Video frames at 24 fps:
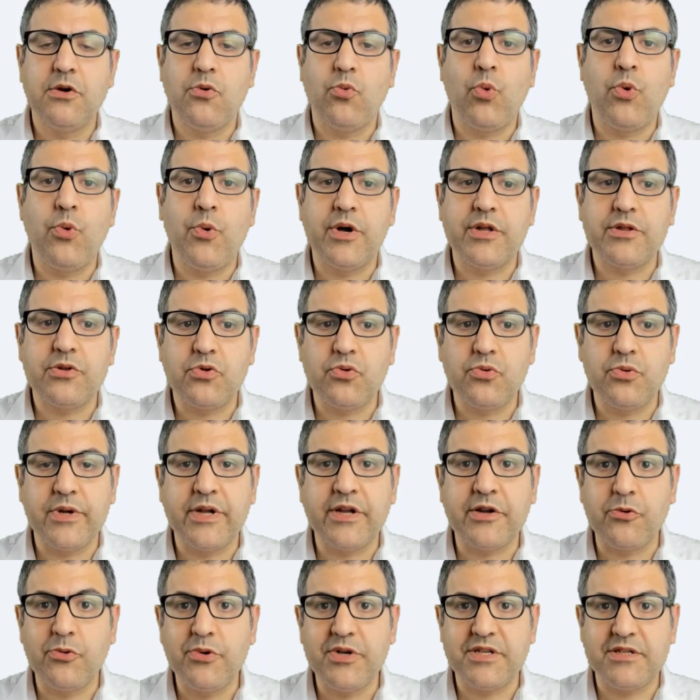we want to
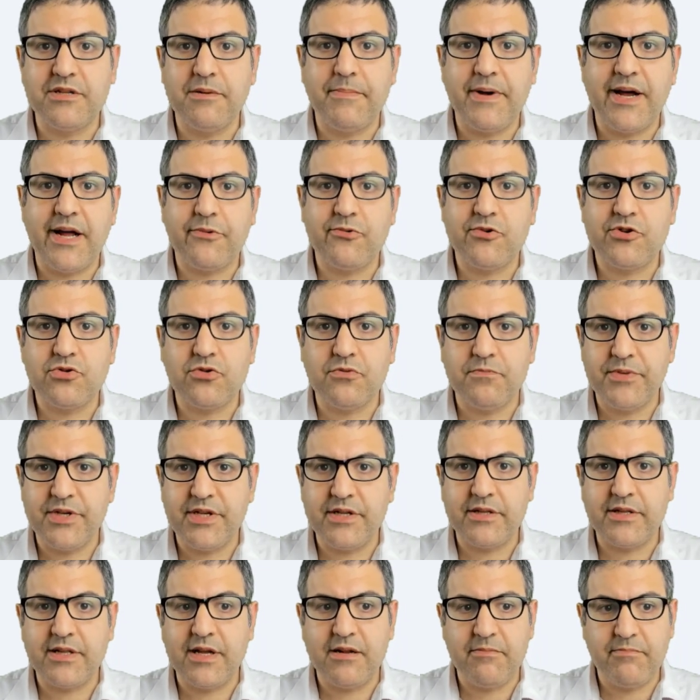increase the bandwidth to
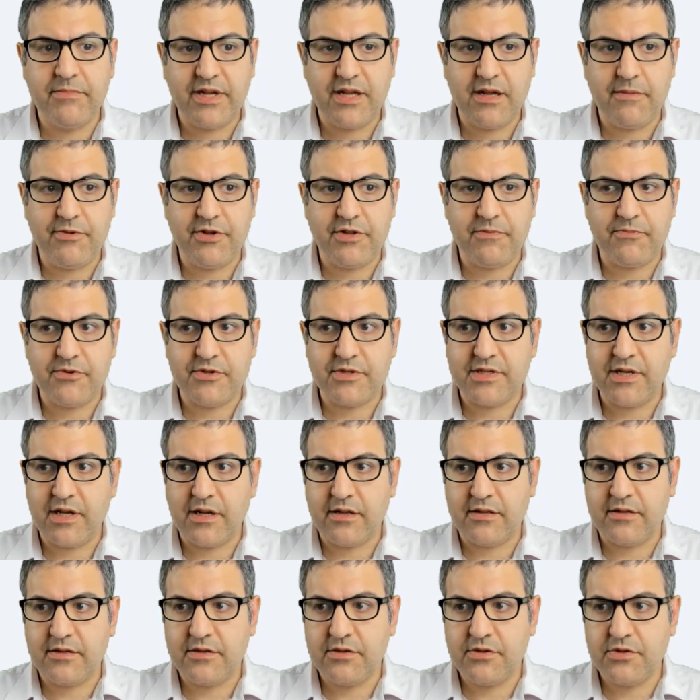be 10 megabit per
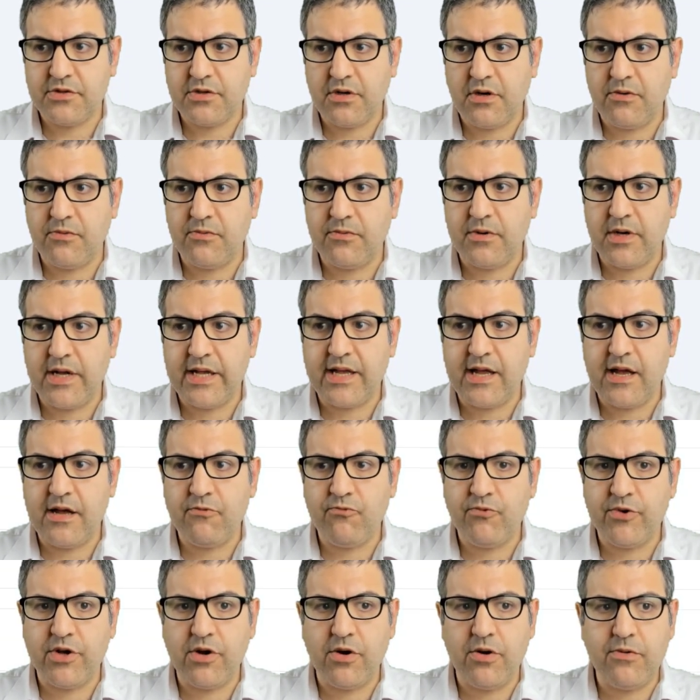second. So again
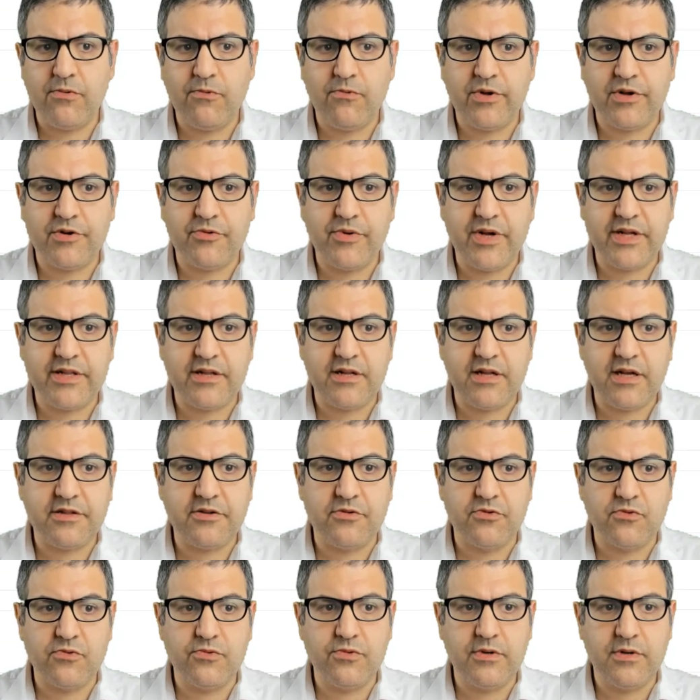we go, we create another
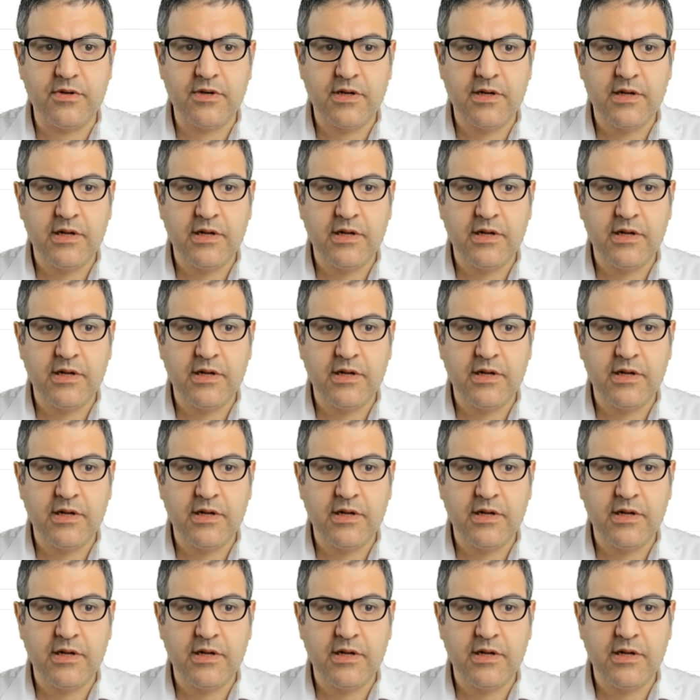rule.